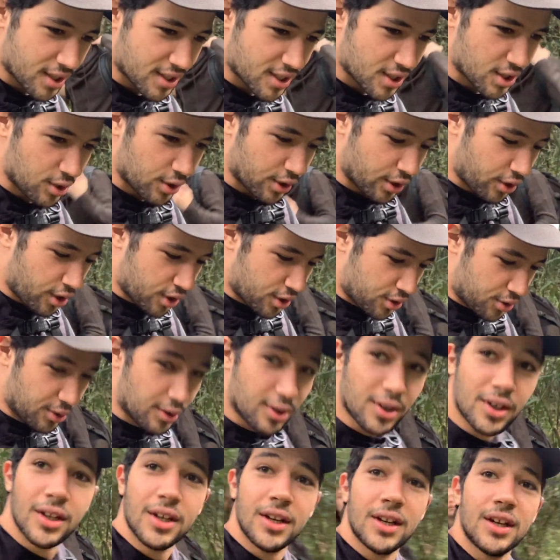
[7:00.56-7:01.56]
Storm. Is holding on to.
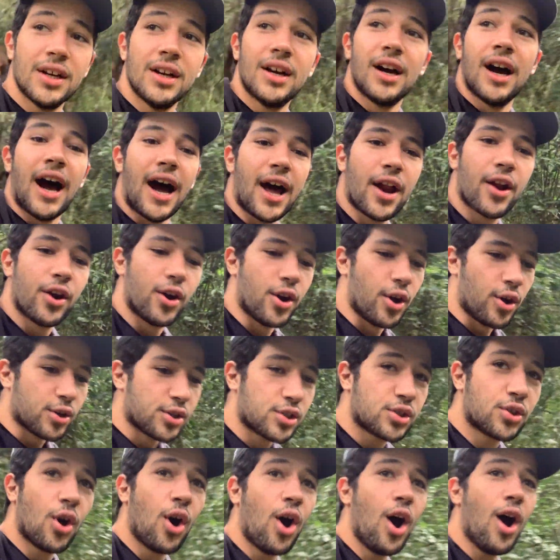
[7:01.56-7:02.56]
I don't know.
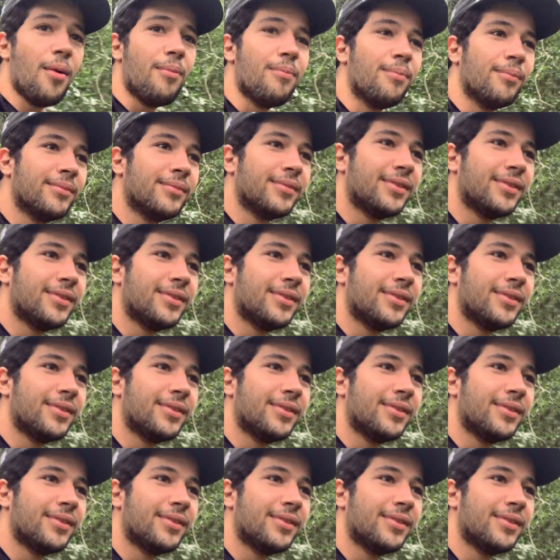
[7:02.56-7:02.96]
Storm?